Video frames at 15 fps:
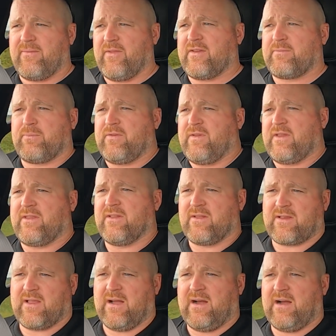this
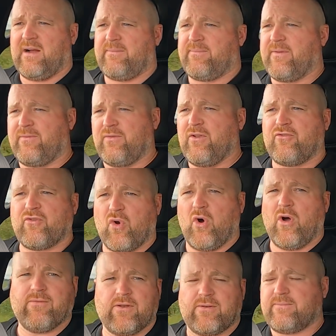particular car, if you
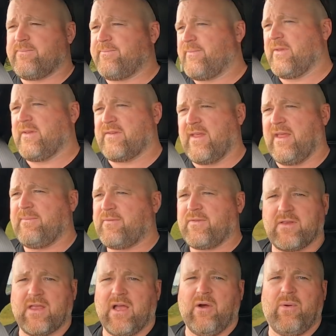drive it, it seems
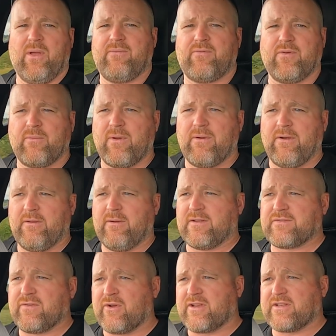to go everywhere anyway.
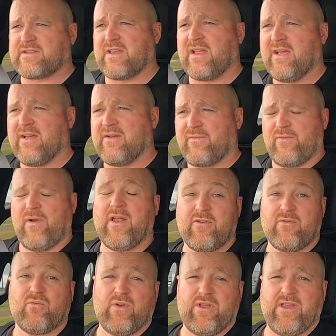It's like it's
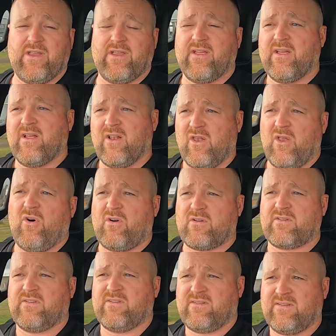front and rear locked.